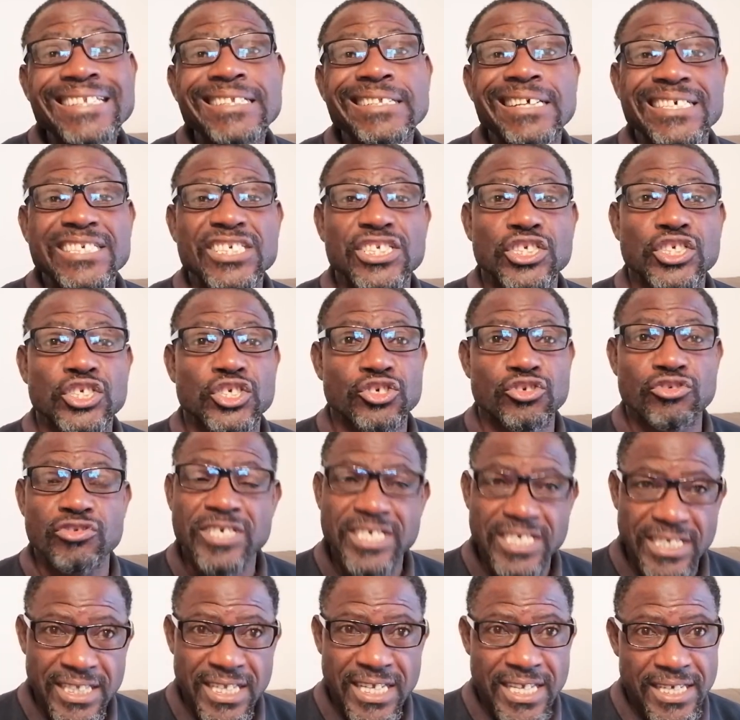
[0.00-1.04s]
That's
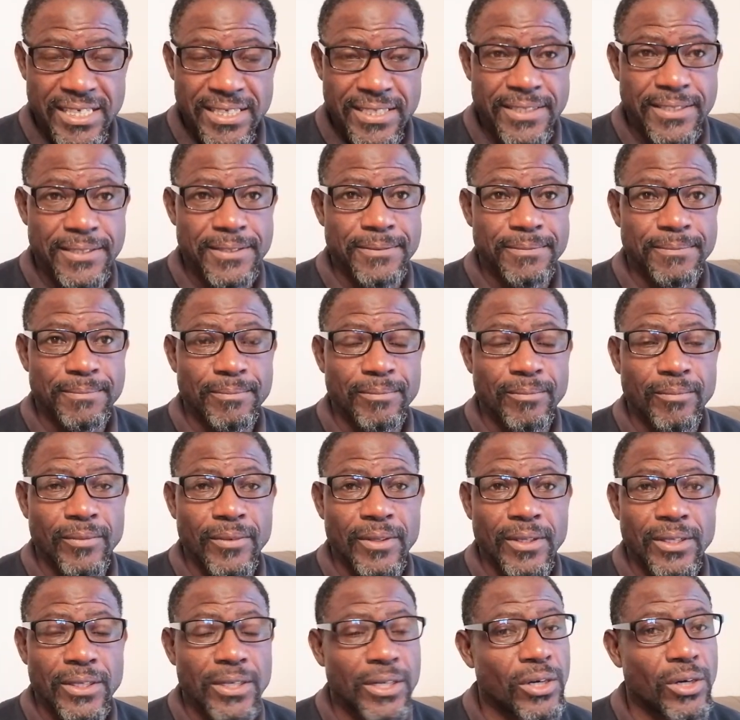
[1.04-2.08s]
three things
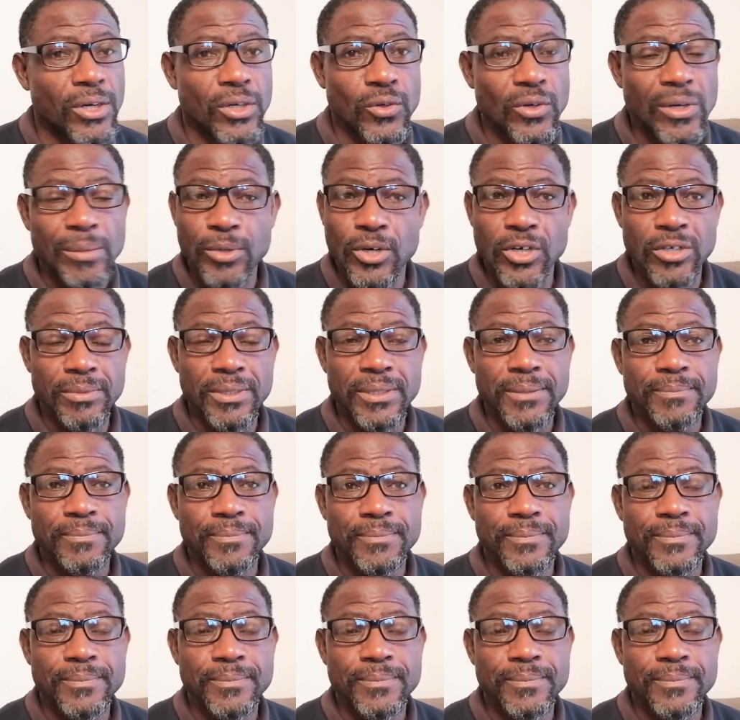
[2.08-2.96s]
you don't know about me.